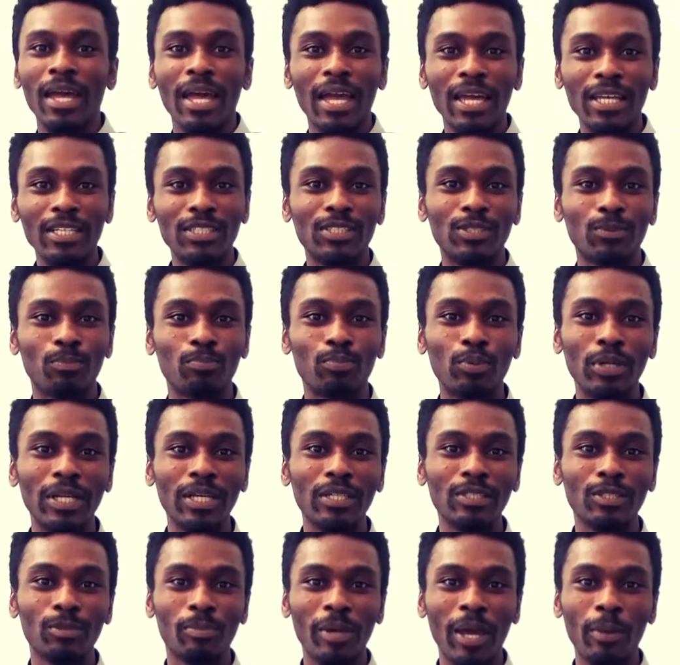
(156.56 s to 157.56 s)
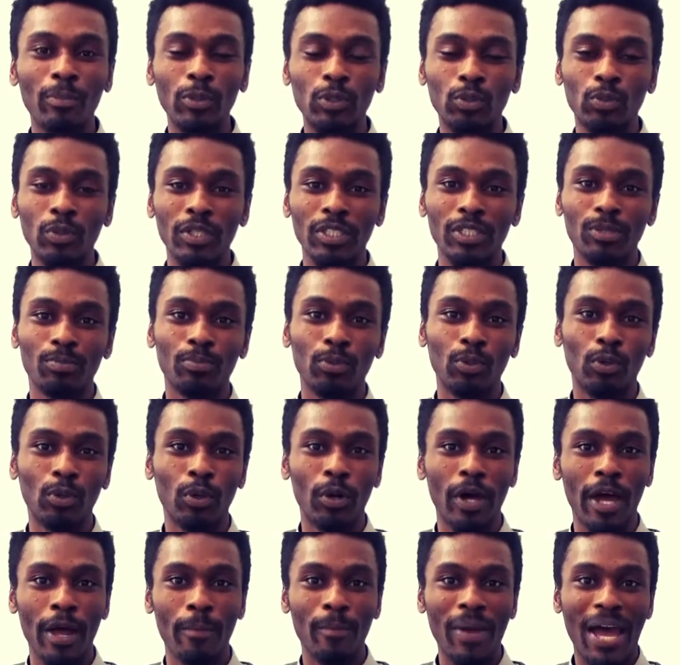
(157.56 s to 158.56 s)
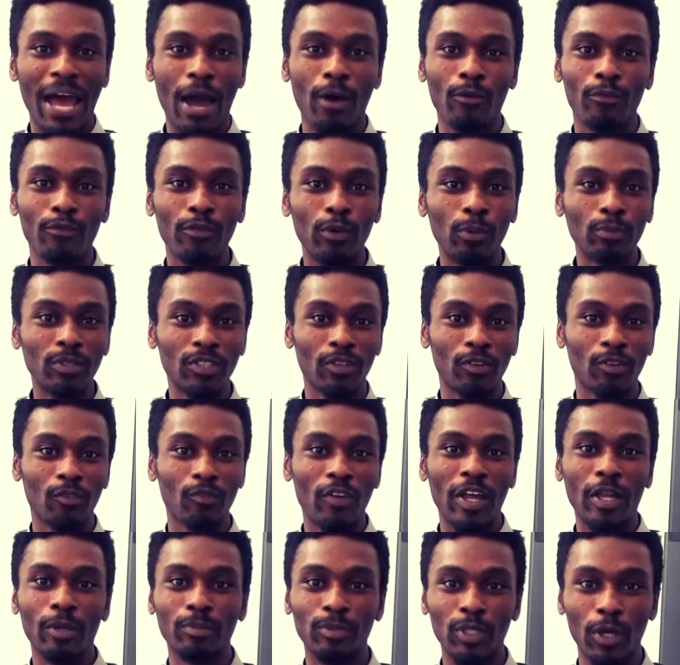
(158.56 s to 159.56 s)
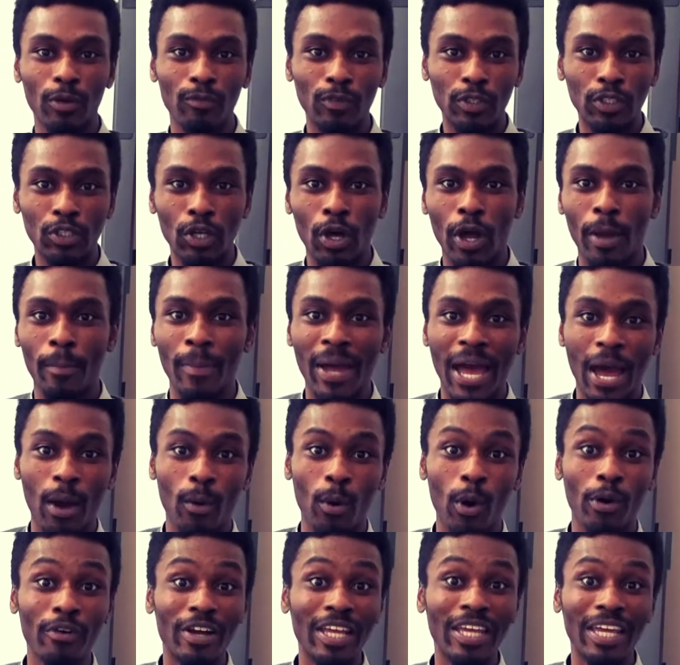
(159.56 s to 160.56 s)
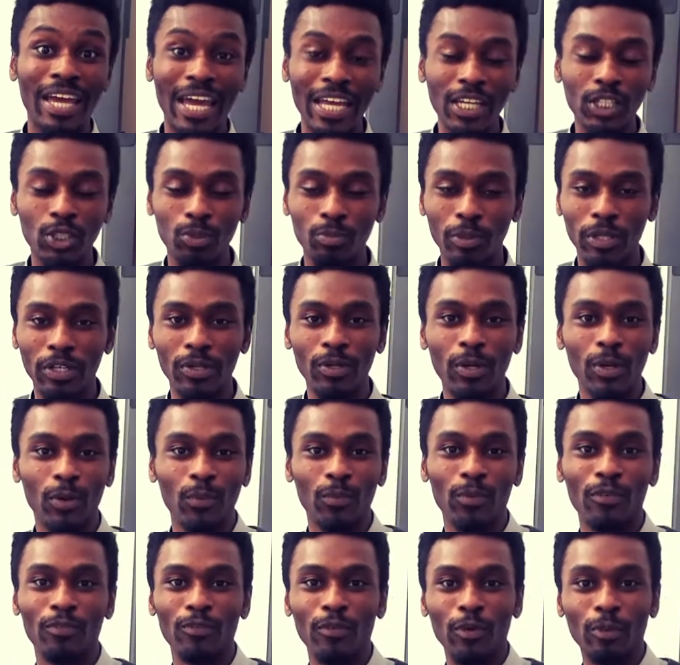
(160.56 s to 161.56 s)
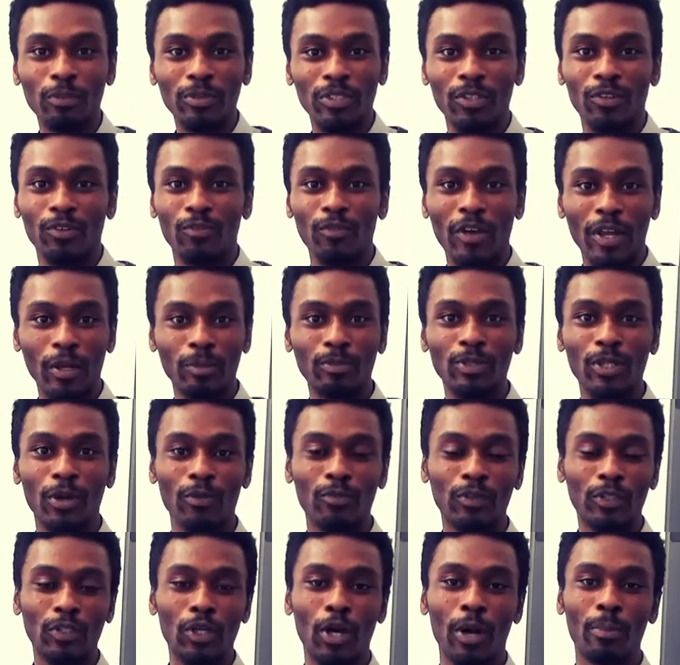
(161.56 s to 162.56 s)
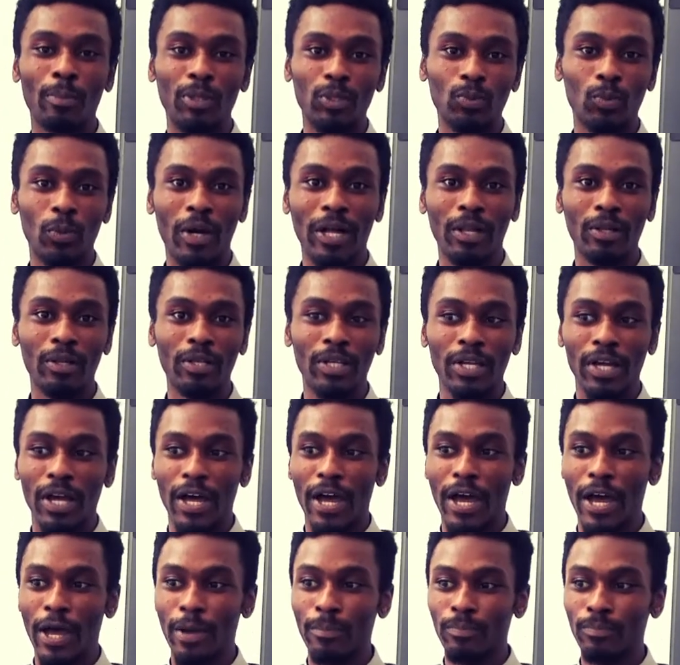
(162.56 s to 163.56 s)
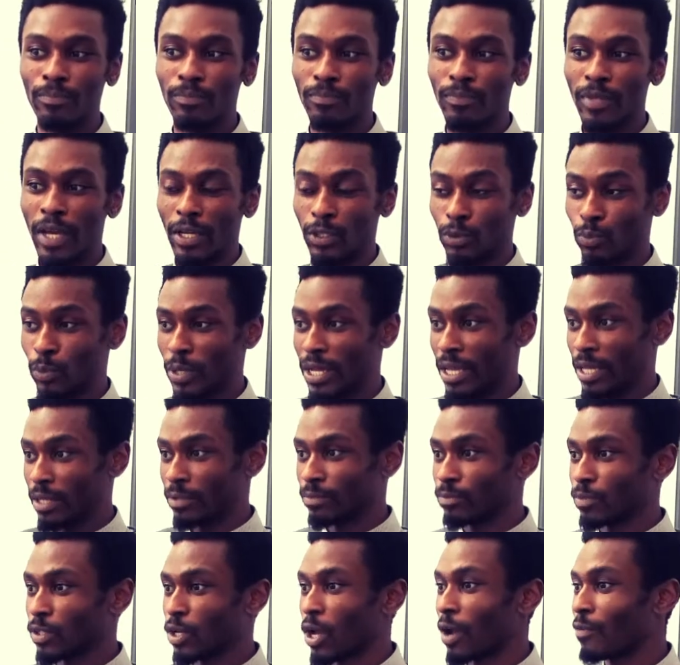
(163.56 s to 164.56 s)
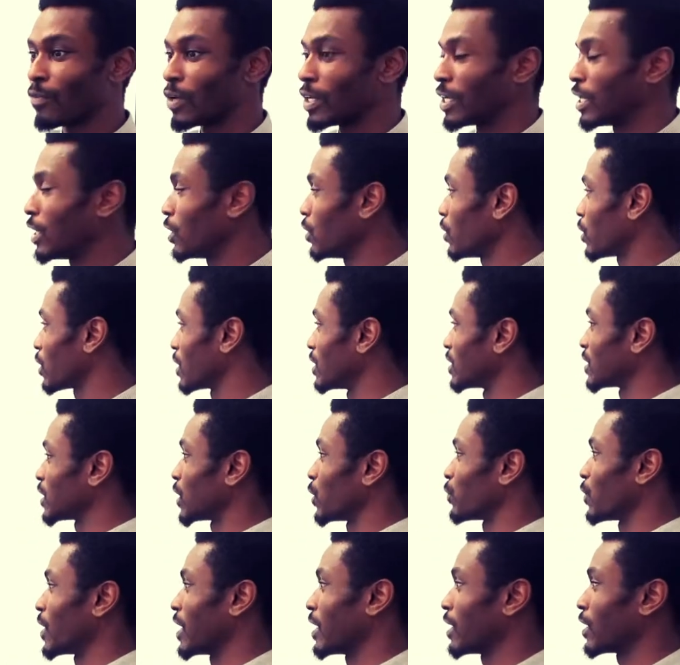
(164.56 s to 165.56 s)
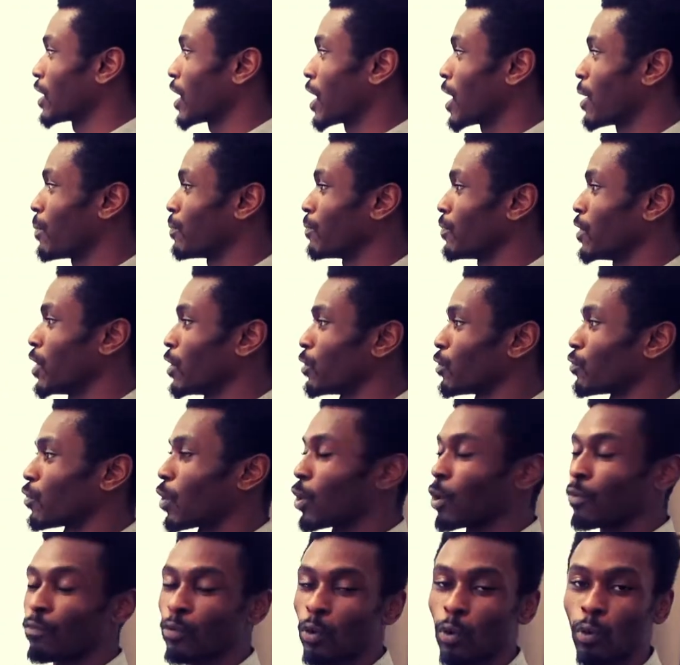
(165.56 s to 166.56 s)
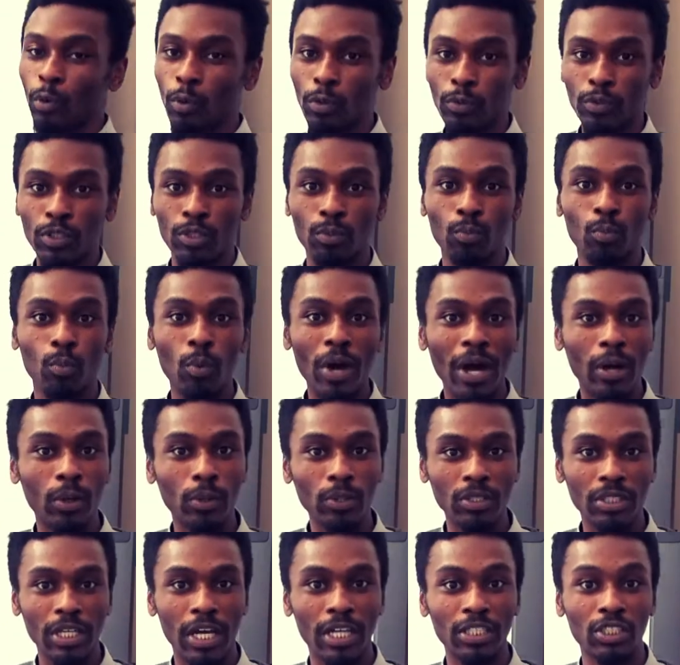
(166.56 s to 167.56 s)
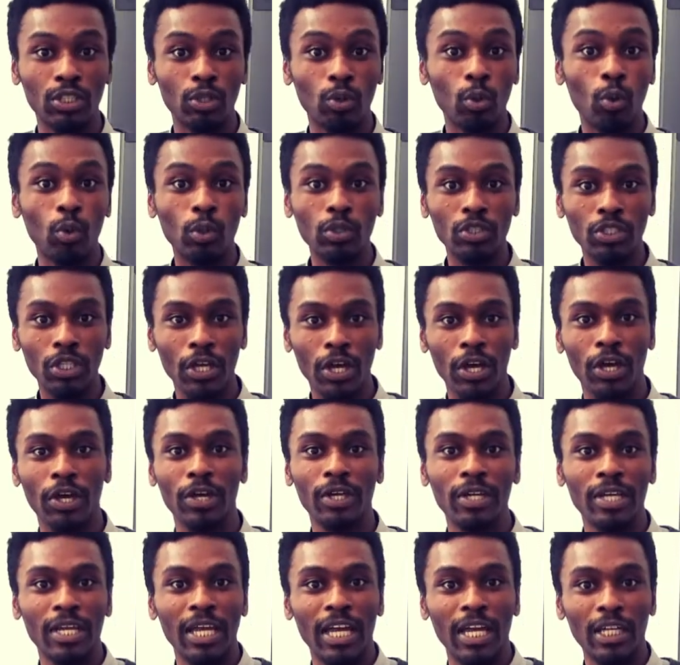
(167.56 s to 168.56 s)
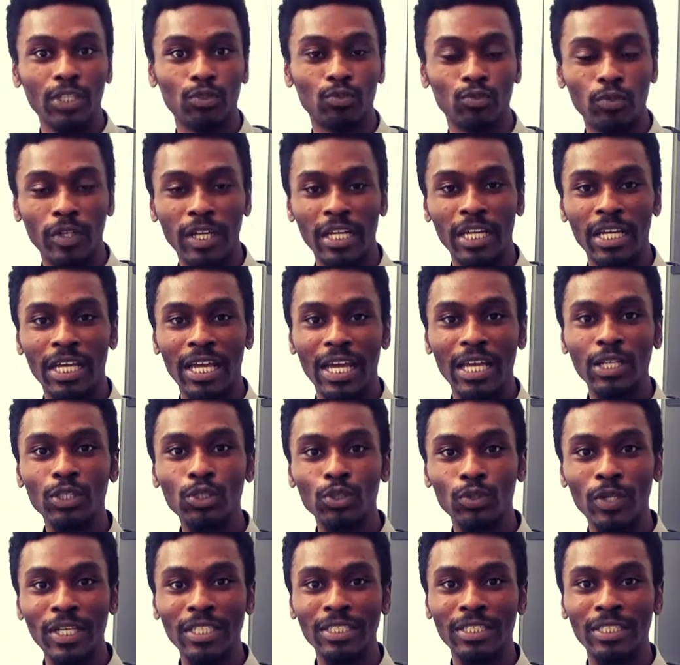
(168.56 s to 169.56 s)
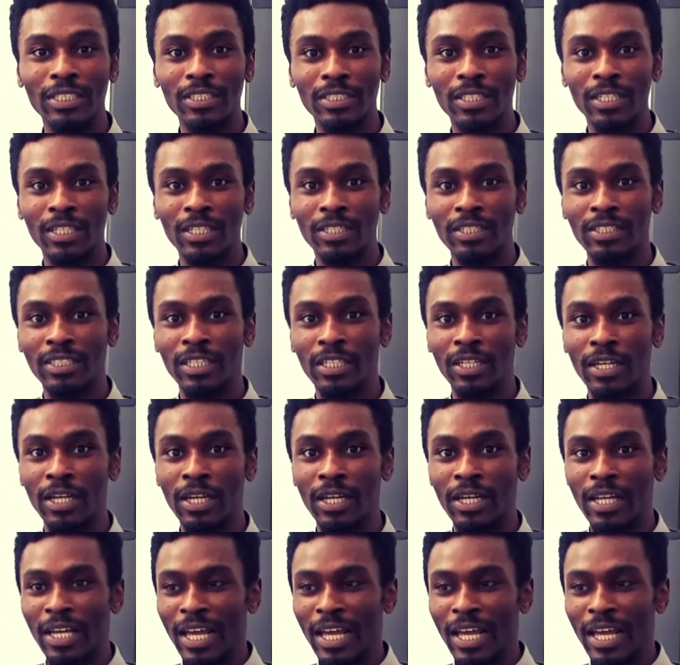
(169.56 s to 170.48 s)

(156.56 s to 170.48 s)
It's brilliant to be able to explore how films have developed over time, how our engagement with films have developed over time as well. As we're currently considering the role of Orson Welles as an auteur, it's really interesting to consider